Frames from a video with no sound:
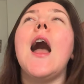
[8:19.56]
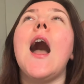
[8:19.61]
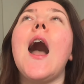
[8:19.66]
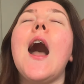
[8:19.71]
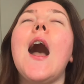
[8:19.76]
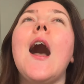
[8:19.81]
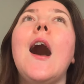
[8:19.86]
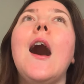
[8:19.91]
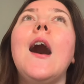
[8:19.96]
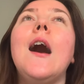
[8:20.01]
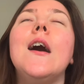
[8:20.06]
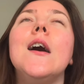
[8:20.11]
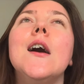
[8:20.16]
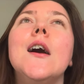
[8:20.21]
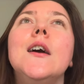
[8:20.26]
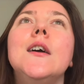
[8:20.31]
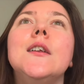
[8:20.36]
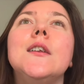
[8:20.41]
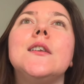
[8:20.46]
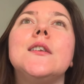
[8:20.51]

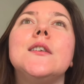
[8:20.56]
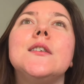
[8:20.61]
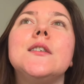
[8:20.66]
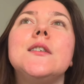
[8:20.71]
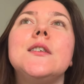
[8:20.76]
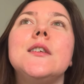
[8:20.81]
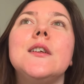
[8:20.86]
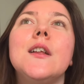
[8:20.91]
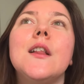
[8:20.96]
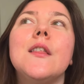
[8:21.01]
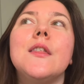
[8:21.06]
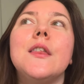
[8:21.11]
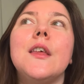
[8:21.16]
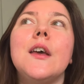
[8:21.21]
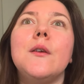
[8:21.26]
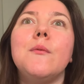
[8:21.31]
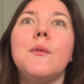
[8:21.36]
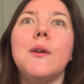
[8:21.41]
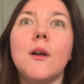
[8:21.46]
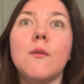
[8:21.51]
And
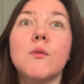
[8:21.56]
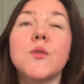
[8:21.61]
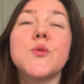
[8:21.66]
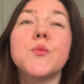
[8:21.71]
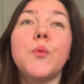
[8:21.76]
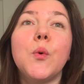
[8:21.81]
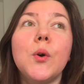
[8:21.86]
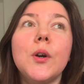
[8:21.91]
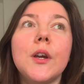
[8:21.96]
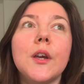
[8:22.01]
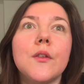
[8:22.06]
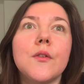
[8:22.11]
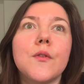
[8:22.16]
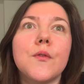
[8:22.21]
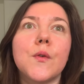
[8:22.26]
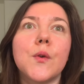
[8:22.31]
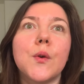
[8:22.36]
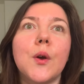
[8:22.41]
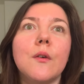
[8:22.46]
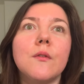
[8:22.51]
then when I was walking
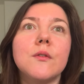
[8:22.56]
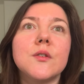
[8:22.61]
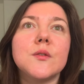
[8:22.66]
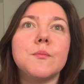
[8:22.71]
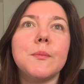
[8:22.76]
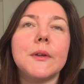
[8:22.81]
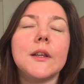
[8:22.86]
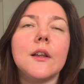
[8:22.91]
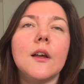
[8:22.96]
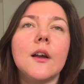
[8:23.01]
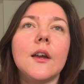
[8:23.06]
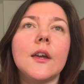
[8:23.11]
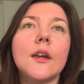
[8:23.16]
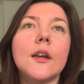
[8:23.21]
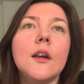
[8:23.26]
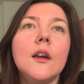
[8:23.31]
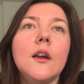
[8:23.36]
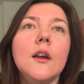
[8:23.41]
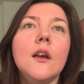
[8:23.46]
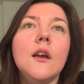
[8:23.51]
through, I was a bit
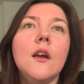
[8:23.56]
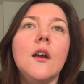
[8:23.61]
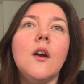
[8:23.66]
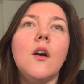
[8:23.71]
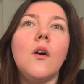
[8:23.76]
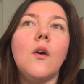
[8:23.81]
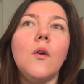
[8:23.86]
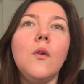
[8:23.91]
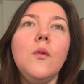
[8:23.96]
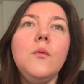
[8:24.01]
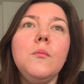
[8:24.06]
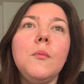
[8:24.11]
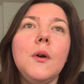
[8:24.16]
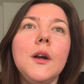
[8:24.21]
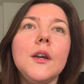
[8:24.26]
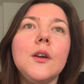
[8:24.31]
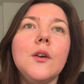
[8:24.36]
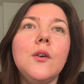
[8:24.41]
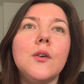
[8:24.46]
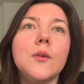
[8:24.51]
like, oh my
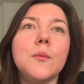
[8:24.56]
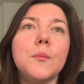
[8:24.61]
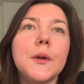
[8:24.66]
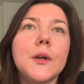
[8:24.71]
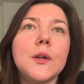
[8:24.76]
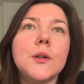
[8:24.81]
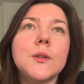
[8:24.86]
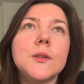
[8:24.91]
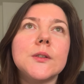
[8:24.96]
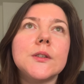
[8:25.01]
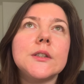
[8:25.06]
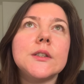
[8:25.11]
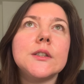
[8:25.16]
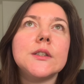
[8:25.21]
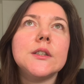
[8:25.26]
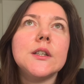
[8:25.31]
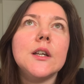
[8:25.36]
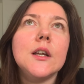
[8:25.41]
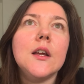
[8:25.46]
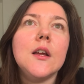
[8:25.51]
God,
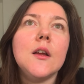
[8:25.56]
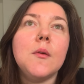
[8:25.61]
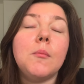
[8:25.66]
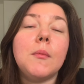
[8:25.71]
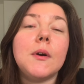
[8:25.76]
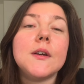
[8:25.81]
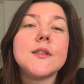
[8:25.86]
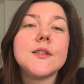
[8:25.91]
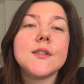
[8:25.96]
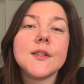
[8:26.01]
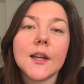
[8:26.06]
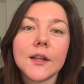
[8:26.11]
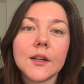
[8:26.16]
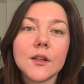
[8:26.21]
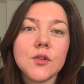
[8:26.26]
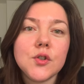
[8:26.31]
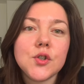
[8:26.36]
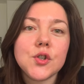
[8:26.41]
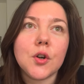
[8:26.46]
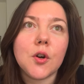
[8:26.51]
because my
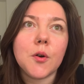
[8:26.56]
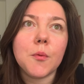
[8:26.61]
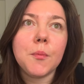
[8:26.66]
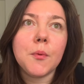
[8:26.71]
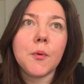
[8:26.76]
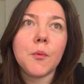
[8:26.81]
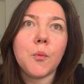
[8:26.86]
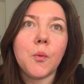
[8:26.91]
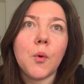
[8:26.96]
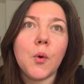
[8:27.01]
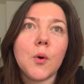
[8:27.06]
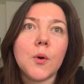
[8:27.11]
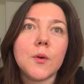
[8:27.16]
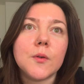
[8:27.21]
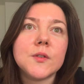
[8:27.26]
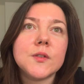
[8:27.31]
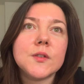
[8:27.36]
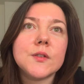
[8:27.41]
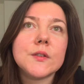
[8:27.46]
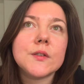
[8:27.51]
second job
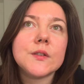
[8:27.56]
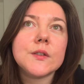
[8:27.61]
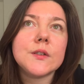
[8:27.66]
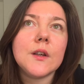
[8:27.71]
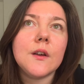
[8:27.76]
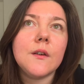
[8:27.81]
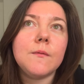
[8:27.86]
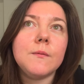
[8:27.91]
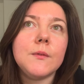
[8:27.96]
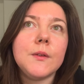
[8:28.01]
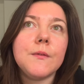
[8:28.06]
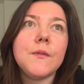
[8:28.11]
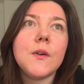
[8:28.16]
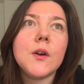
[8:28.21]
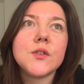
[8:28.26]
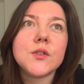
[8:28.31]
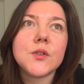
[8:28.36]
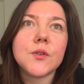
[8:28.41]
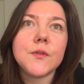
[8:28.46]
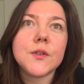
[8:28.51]
was, the
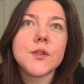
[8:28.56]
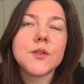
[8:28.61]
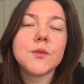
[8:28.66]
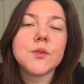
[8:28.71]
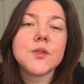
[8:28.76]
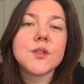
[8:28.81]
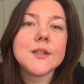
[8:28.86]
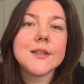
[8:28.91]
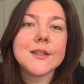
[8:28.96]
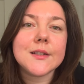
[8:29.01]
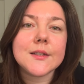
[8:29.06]
first office was